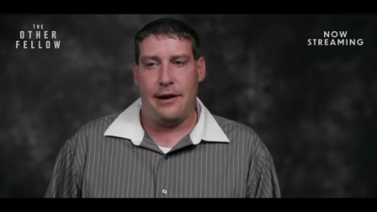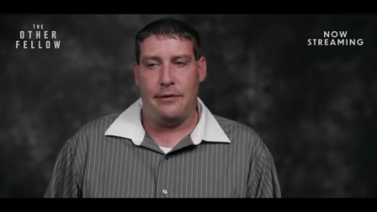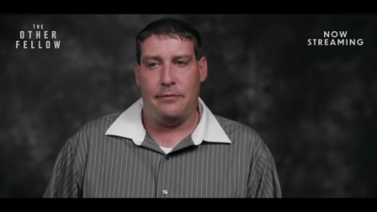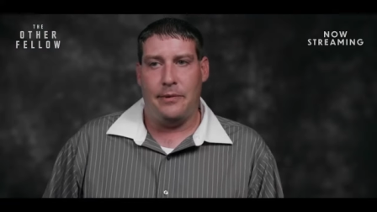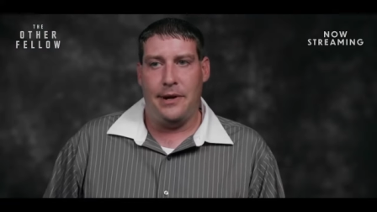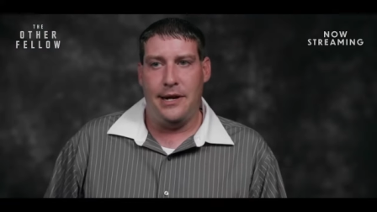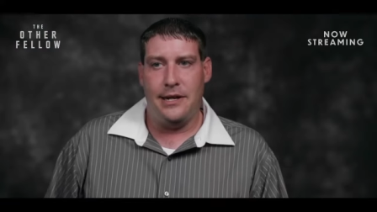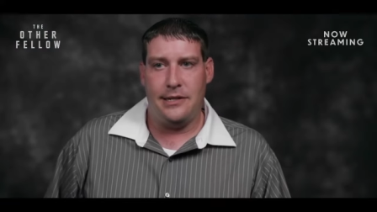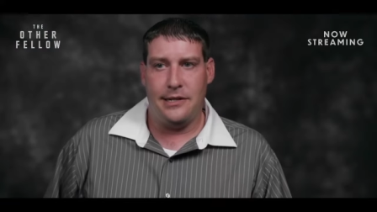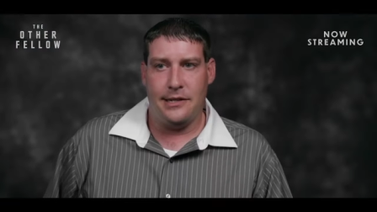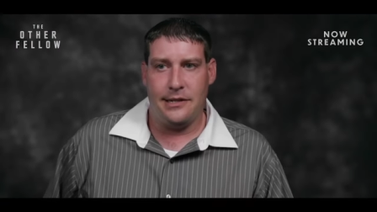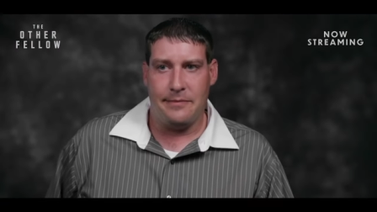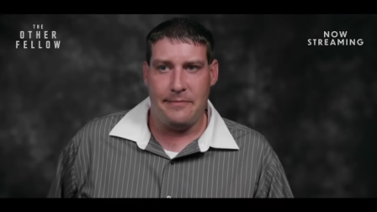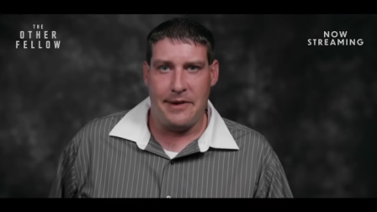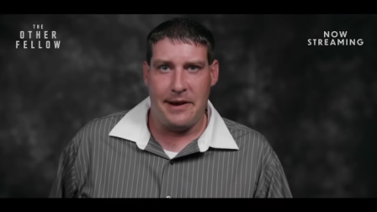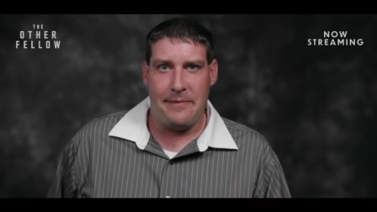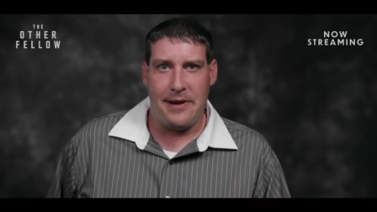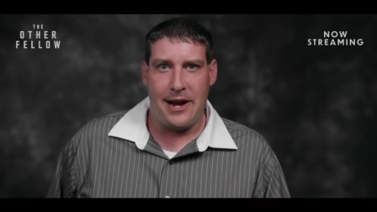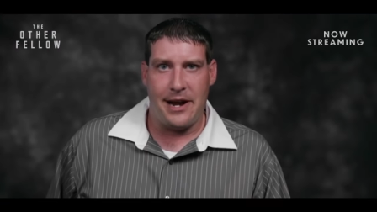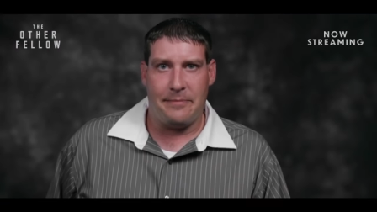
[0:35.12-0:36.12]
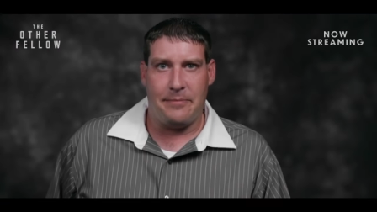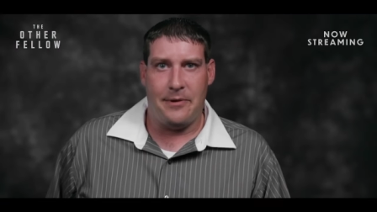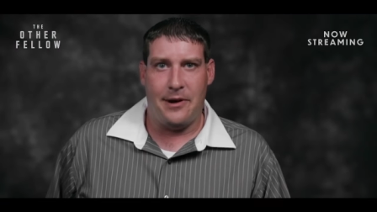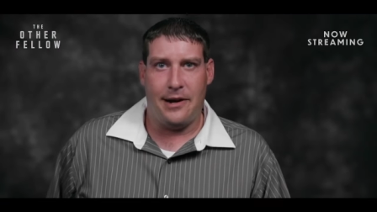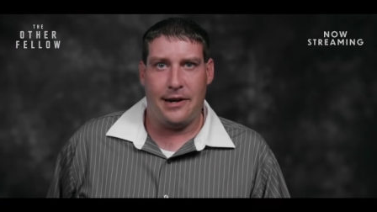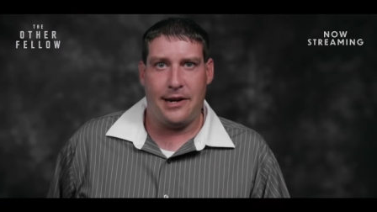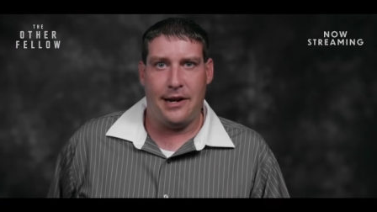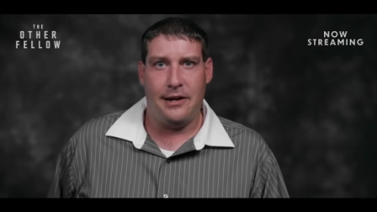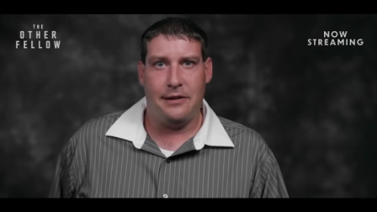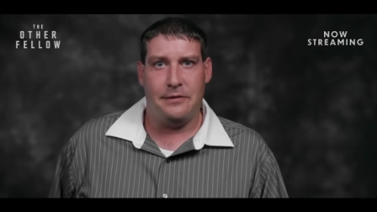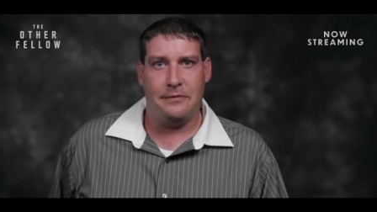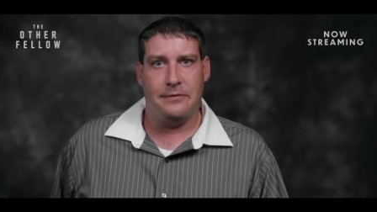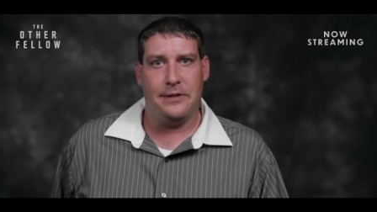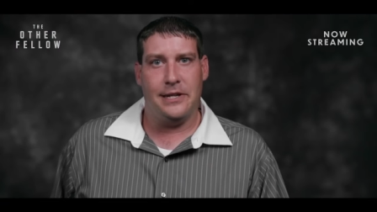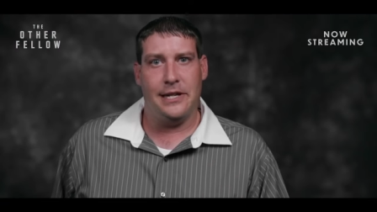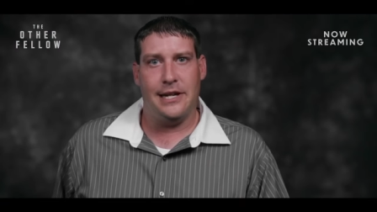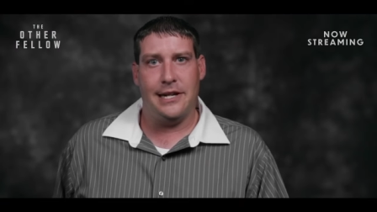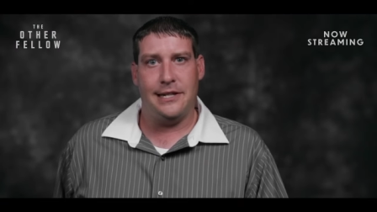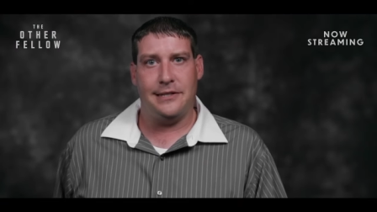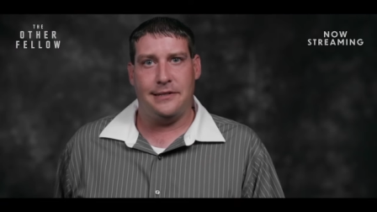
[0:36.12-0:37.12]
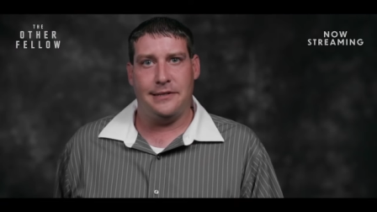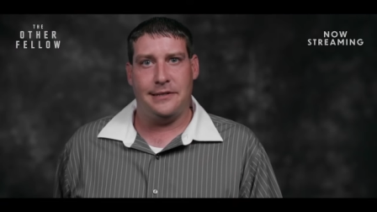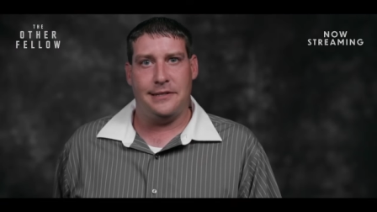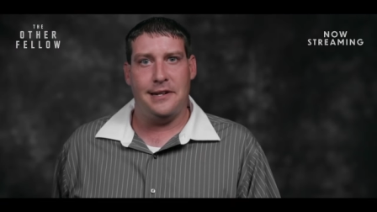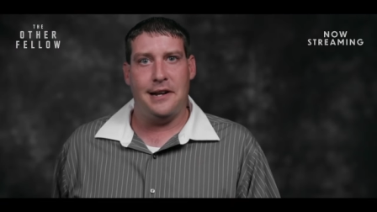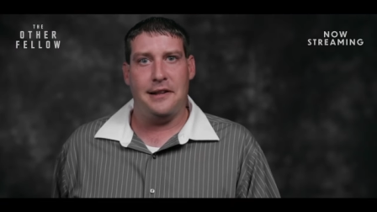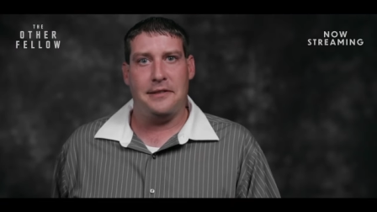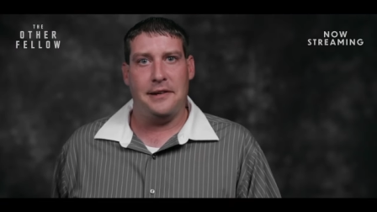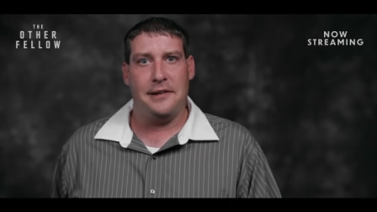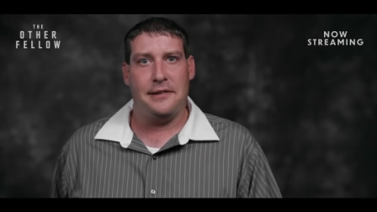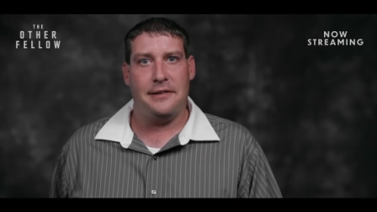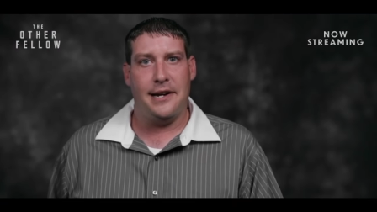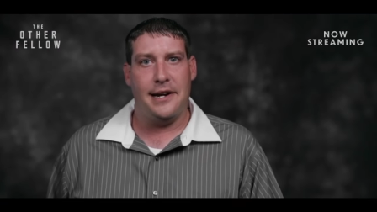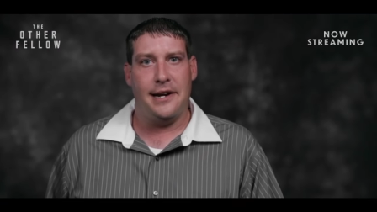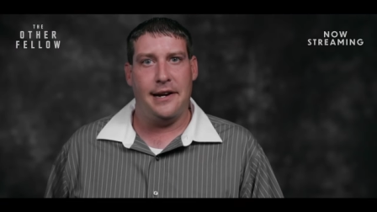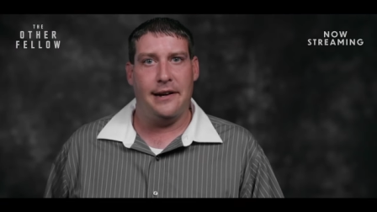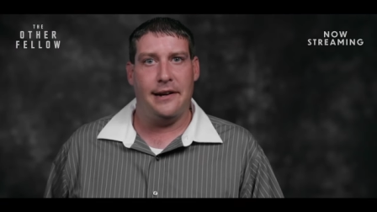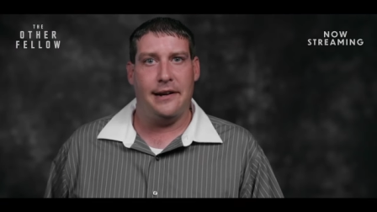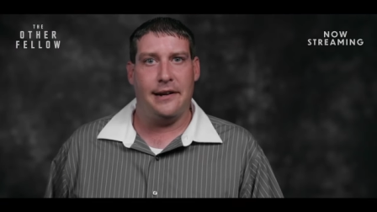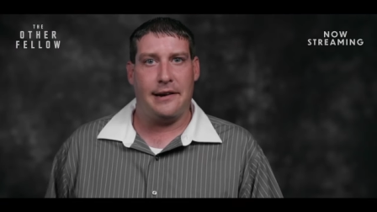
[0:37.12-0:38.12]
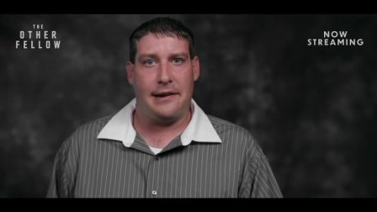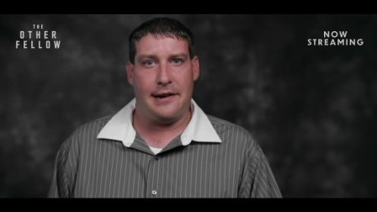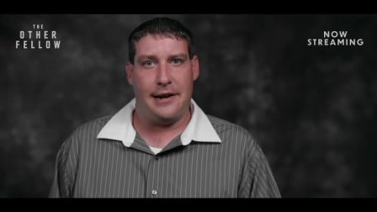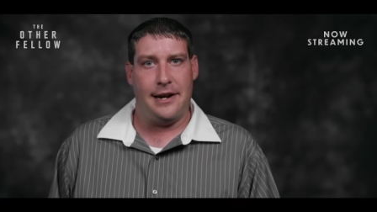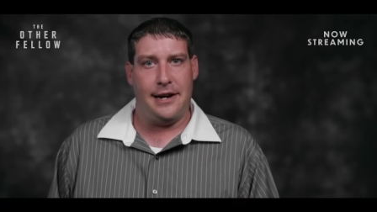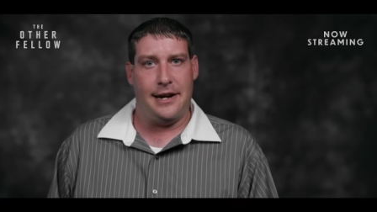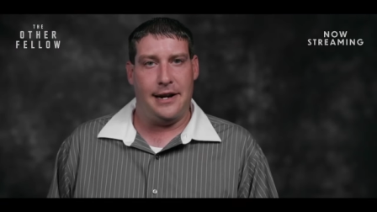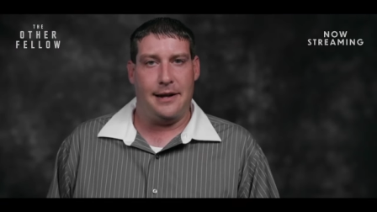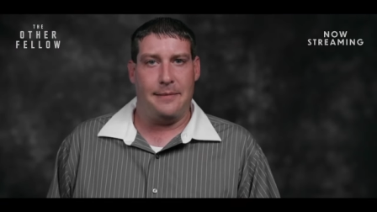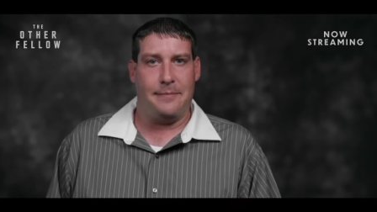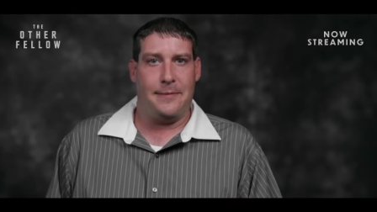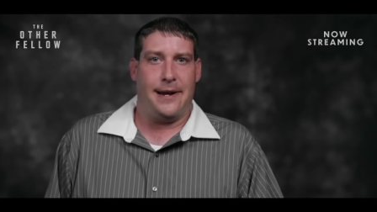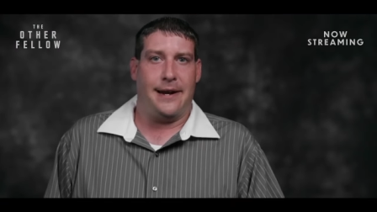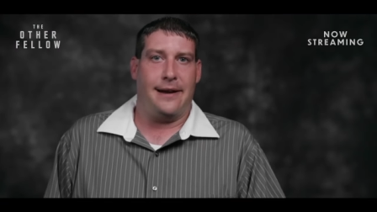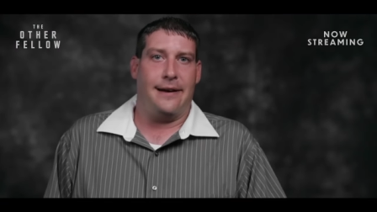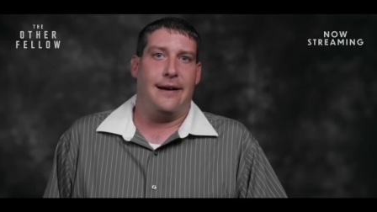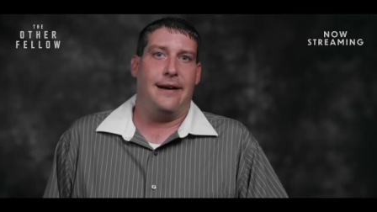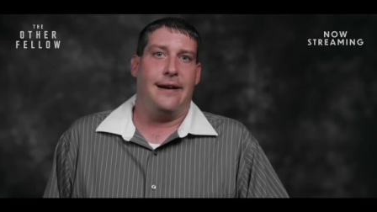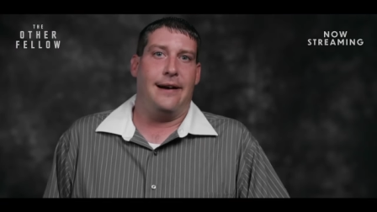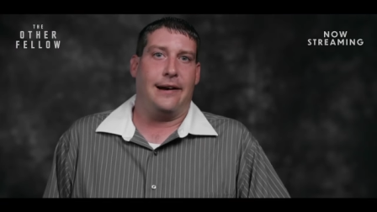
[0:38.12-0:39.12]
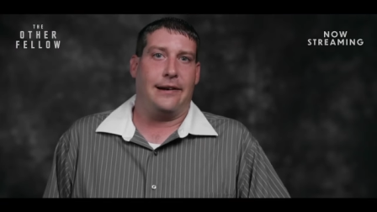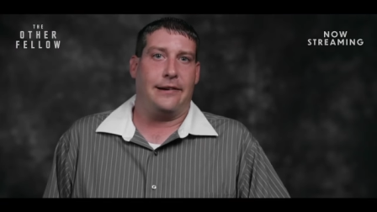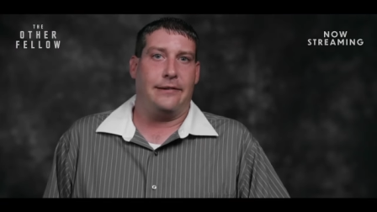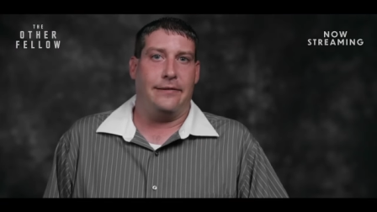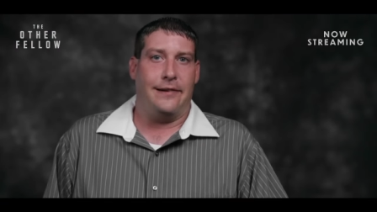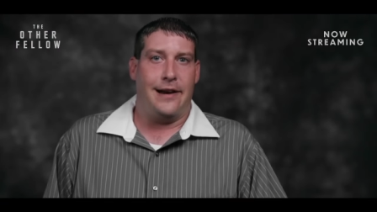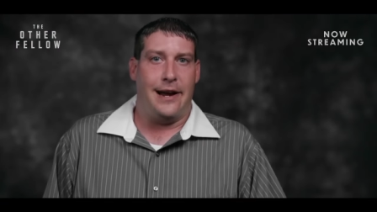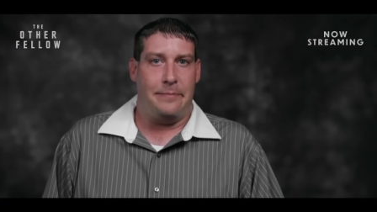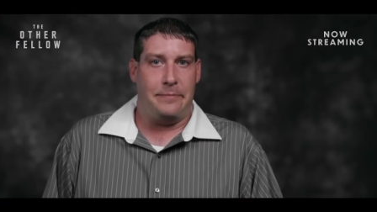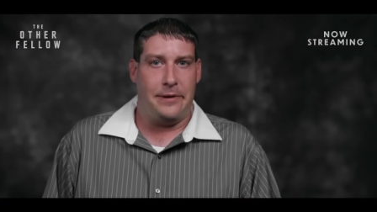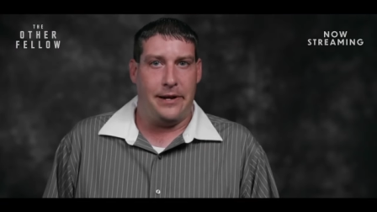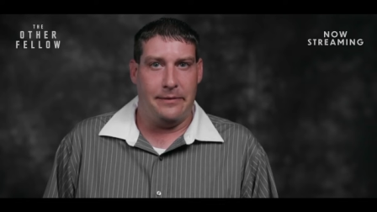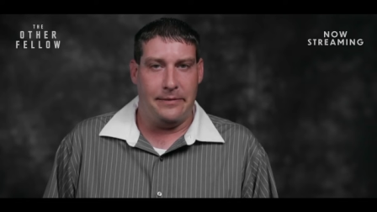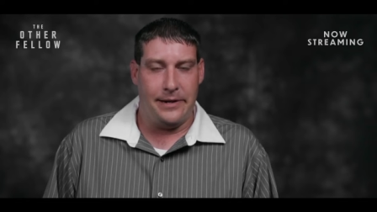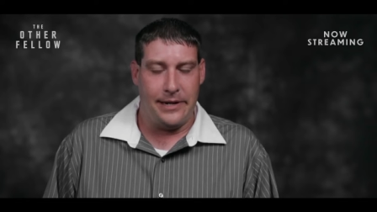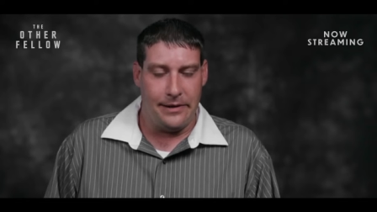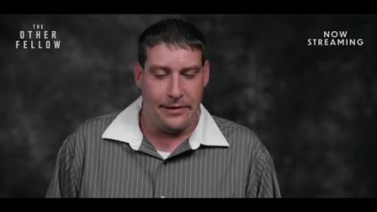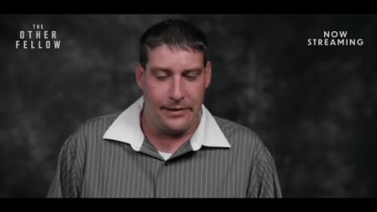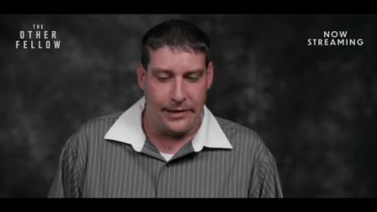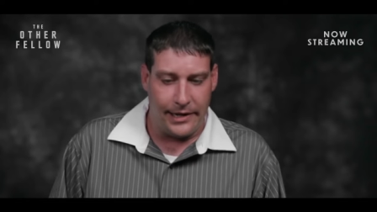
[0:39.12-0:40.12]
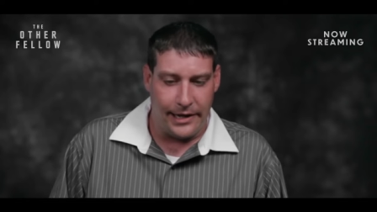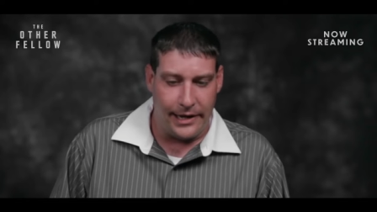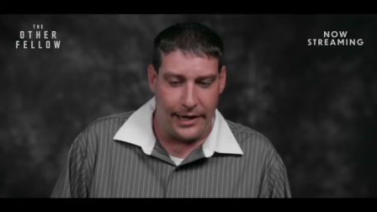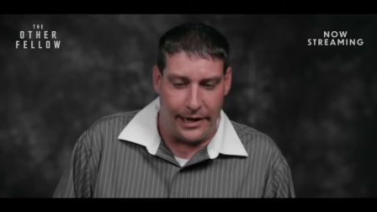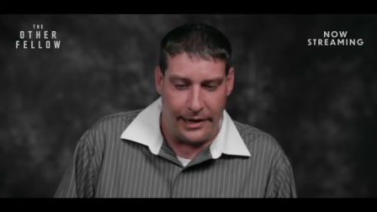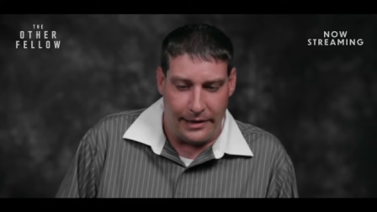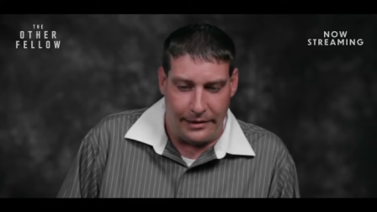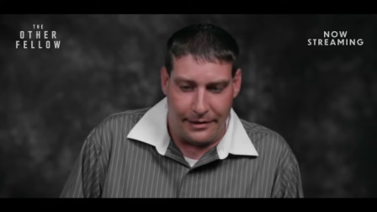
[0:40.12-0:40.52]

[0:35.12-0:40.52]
I reach into my back pocket and realize there's nothing there. And I'm like, oh crap, here we go again.